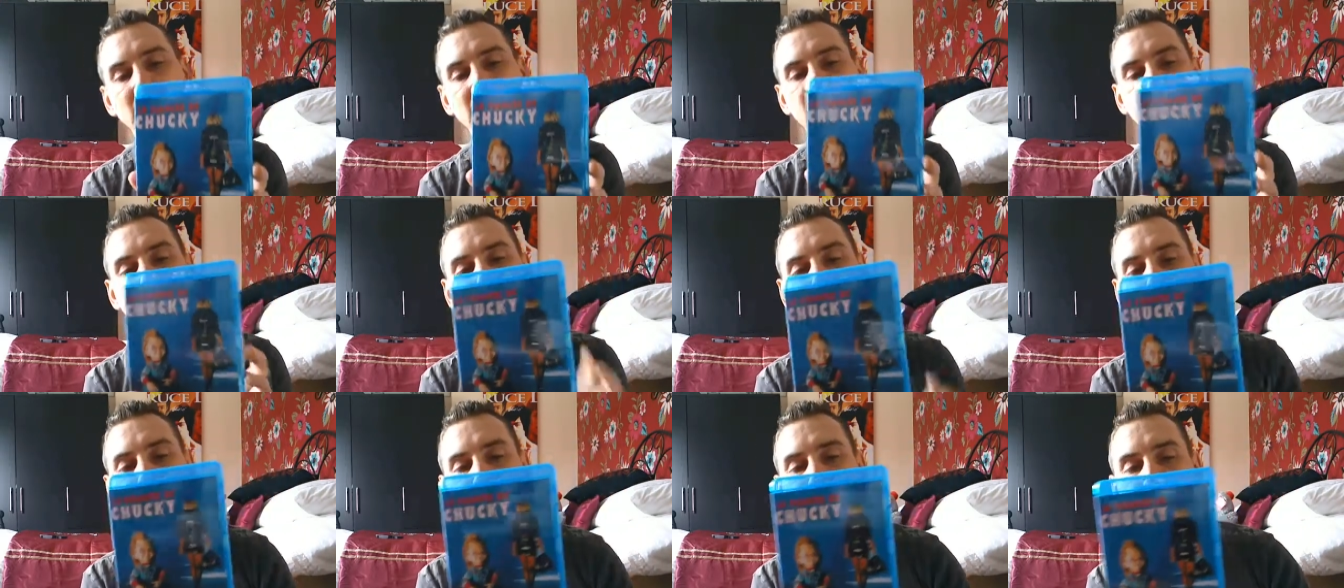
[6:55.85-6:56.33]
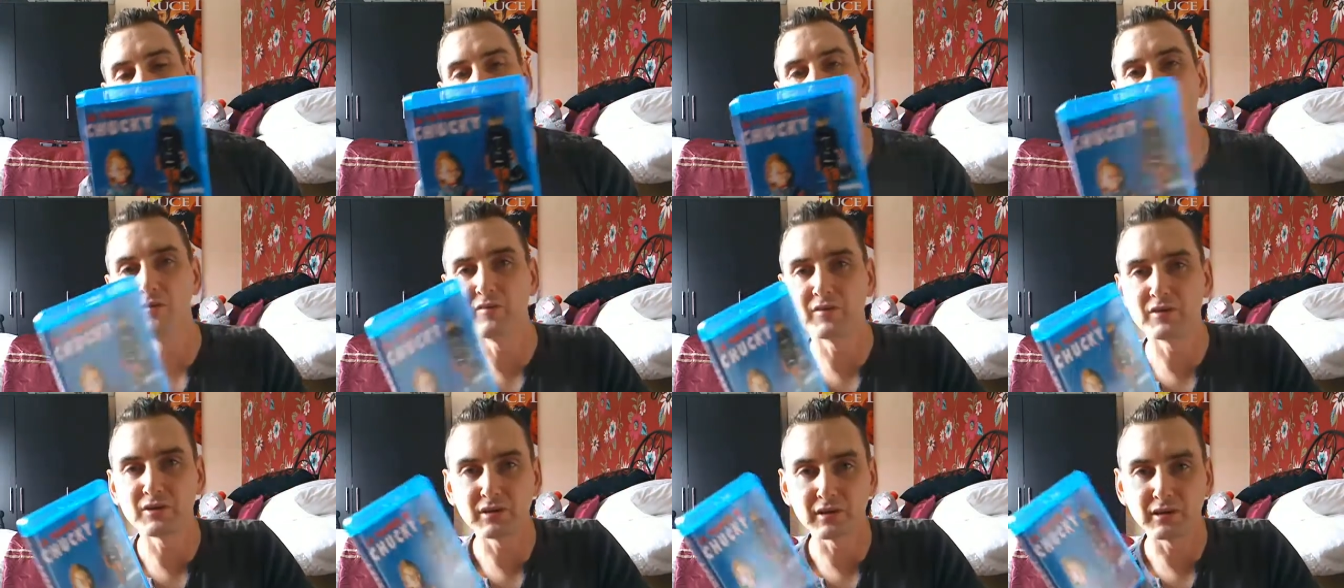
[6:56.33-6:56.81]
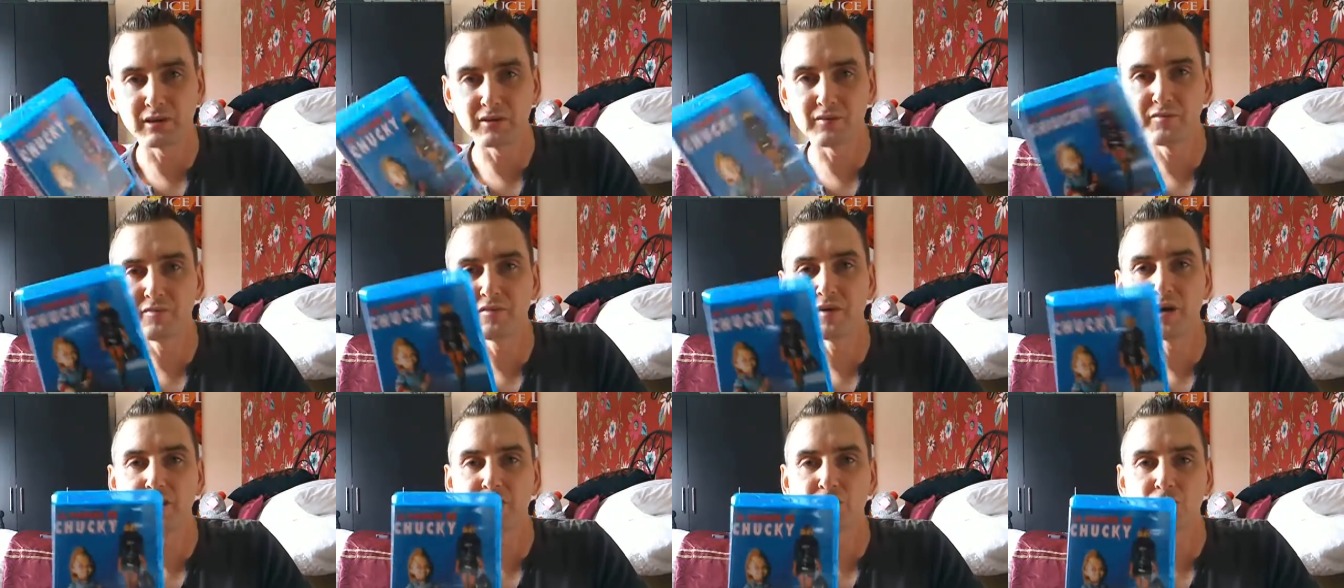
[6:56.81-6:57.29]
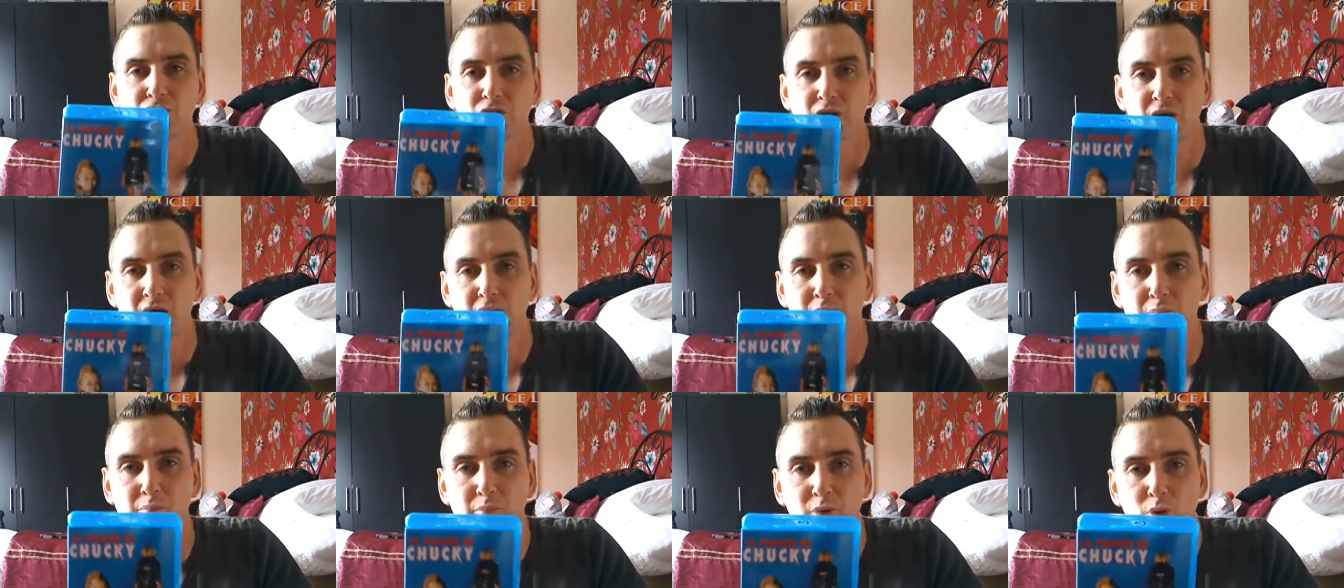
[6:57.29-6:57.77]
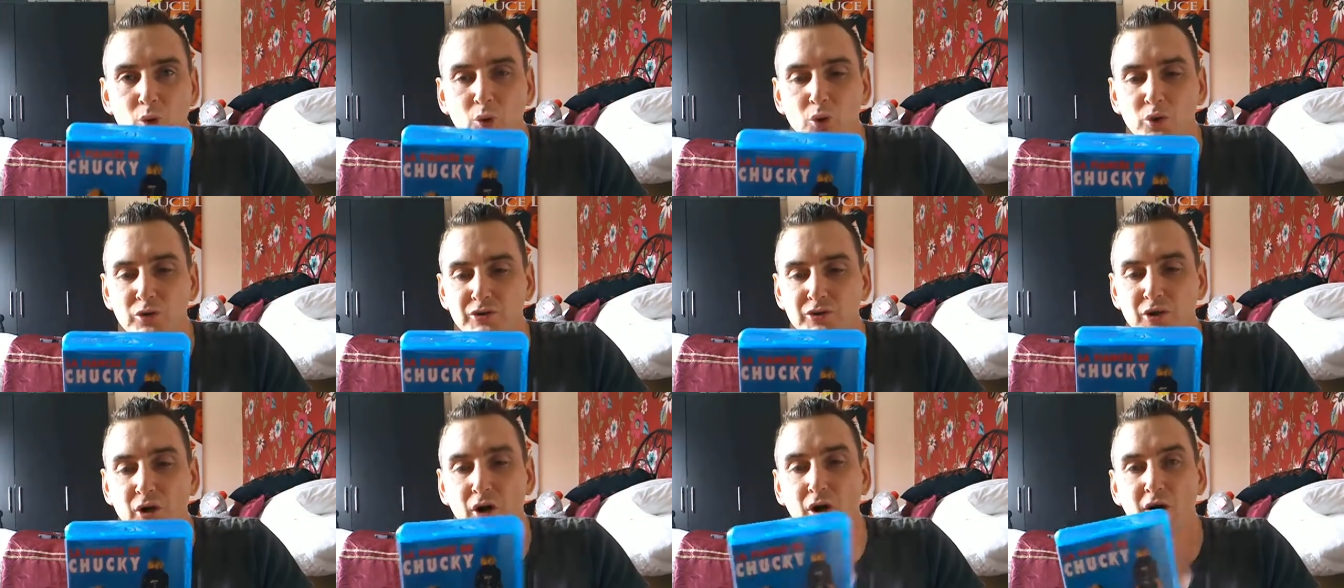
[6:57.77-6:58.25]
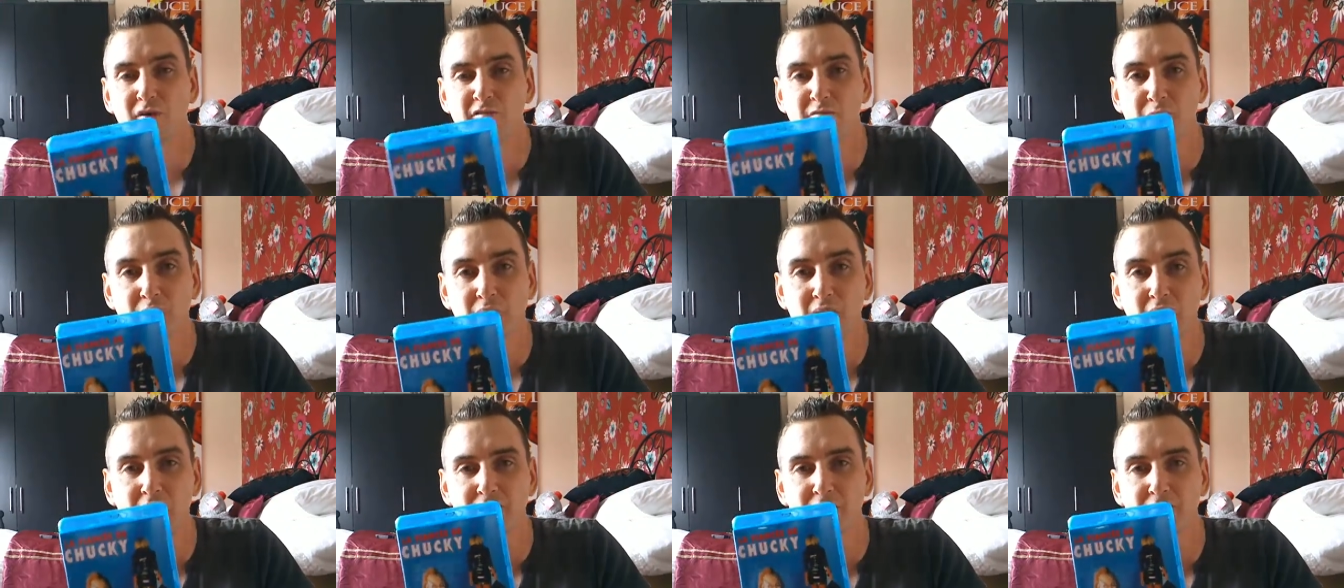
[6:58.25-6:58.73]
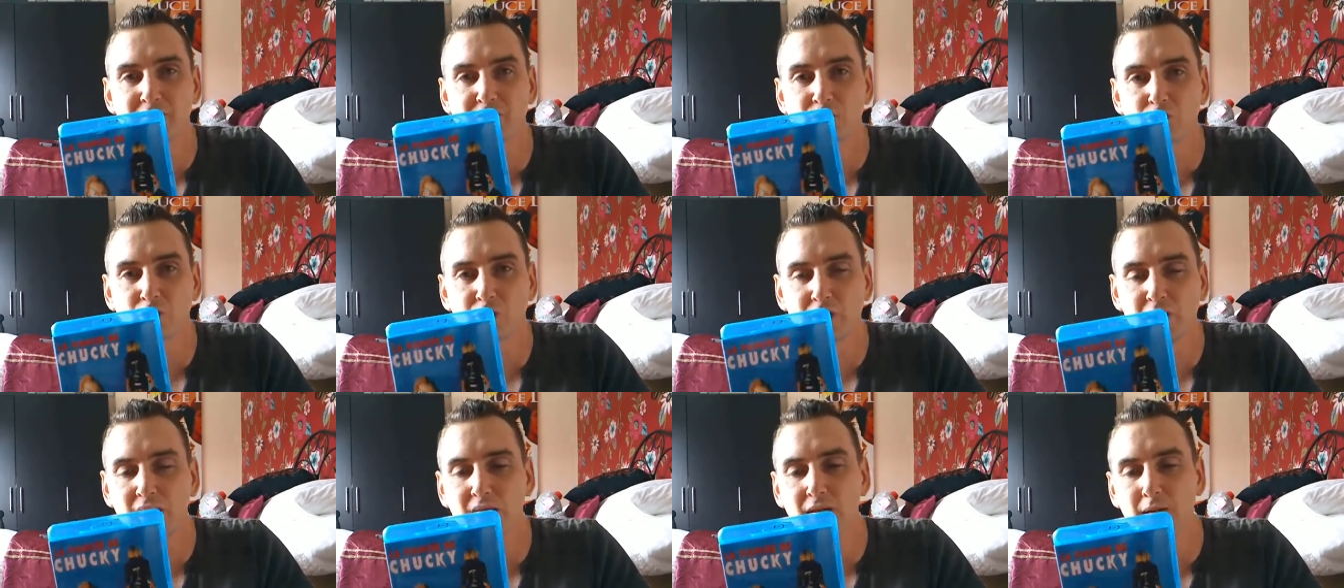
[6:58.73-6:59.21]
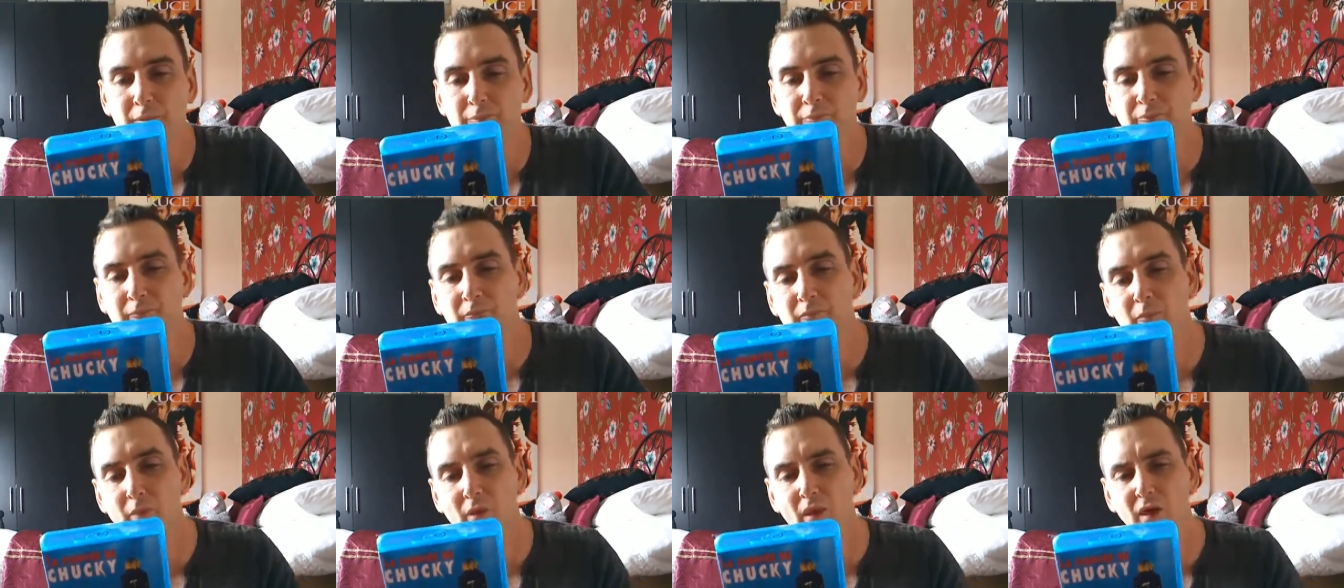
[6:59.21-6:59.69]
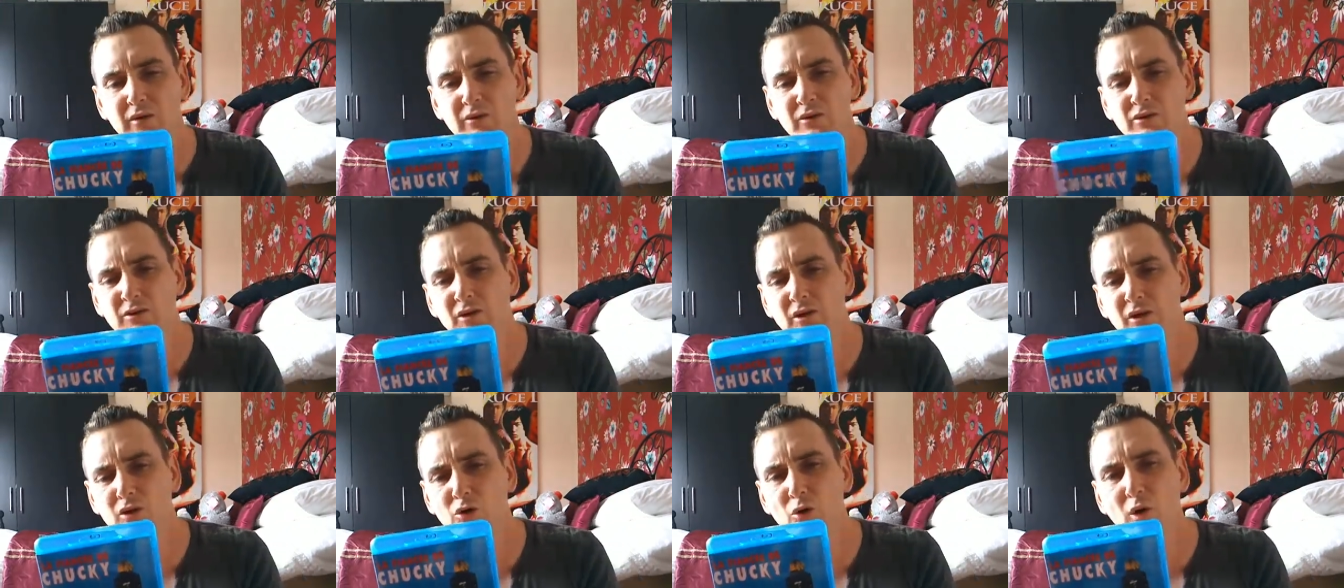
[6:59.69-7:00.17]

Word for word: It's uh, obviously the French import of Bride of Chucky. It's uh,